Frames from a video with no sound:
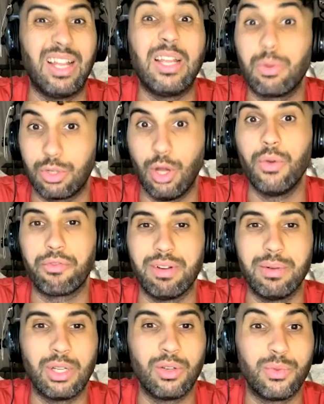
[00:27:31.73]
He'll go for
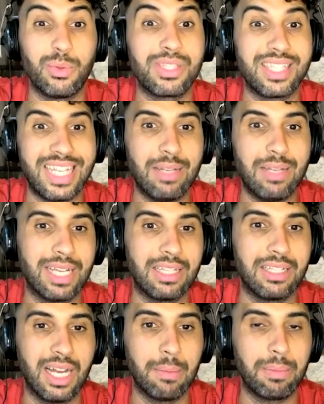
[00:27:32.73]
it. I don't know if we'll see him take
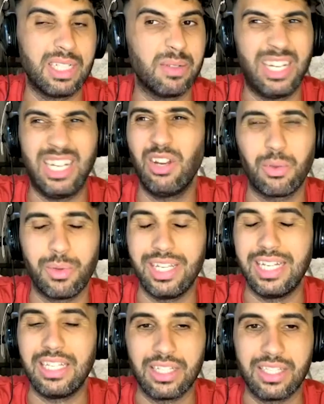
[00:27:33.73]
the championship. I don't think we
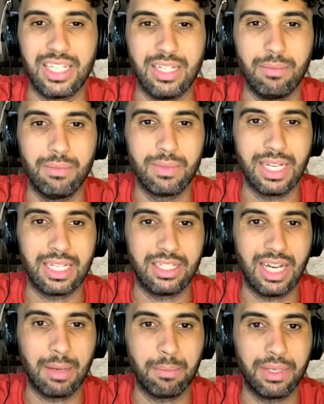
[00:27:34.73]
need to see him take the
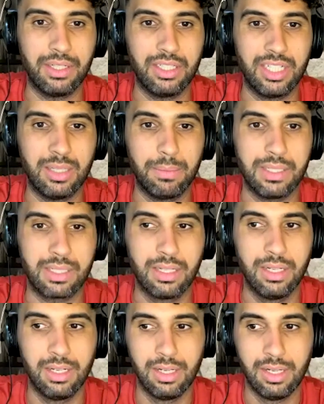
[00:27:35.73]
championship. He's
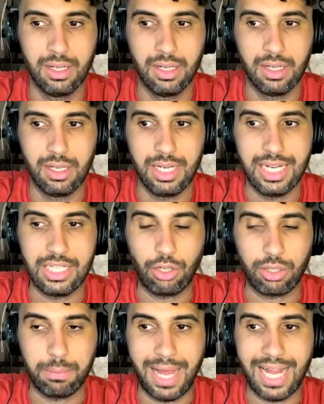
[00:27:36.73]

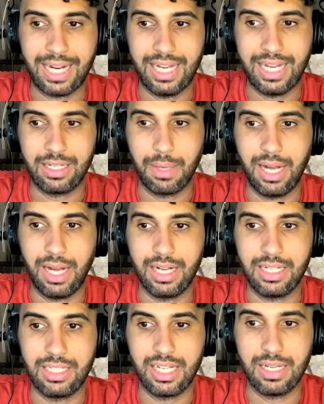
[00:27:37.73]
got the backing
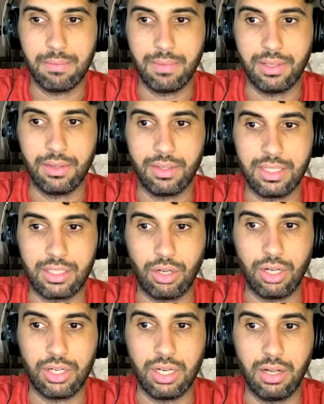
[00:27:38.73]
behind him, and he's
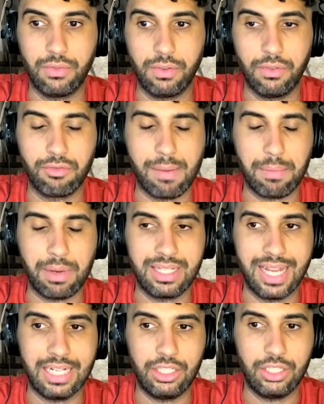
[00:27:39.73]
got enough of a
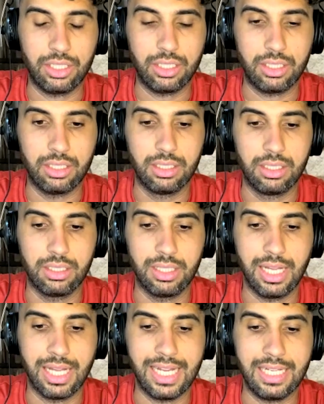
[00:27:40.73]
reputation
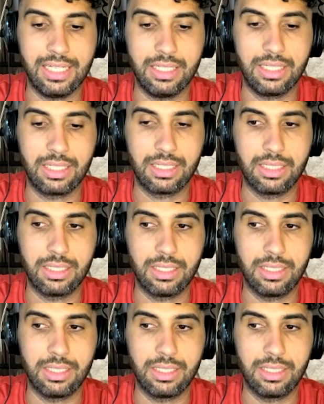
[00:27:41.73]
that he's